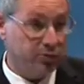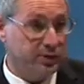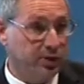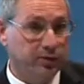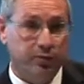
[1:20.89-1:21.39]
a
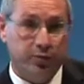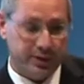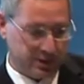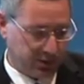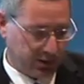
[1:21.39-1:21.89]
result of the
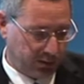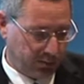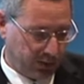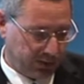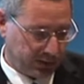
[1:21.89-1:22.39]
recent
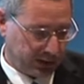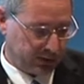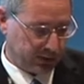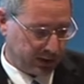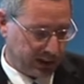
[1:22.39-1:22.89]
Commonwealth
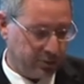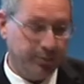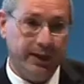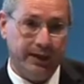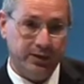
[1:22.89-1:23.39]
Structural
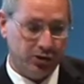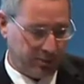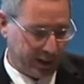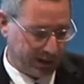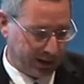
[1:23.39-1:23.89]
Adjustment Package are
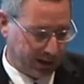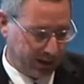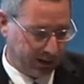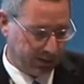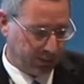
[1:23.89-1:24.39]
maintained,